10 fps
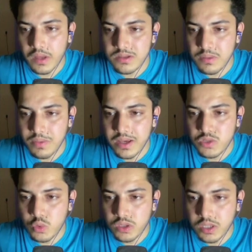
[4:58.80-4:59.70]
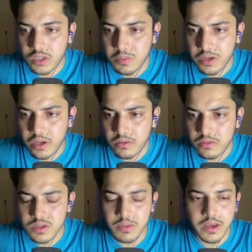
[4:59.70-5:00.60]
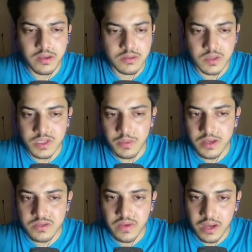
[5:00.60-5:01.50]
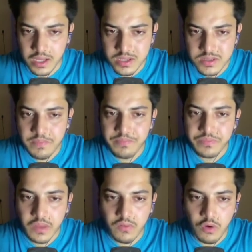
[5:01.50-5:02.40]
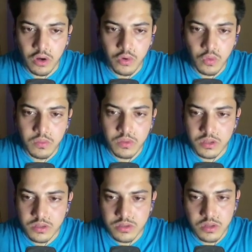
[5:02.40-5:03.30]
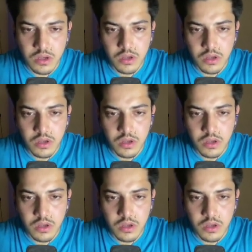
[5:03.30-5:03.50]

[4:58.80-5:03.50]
supply is 130 million supply. So supply is very less. Volume is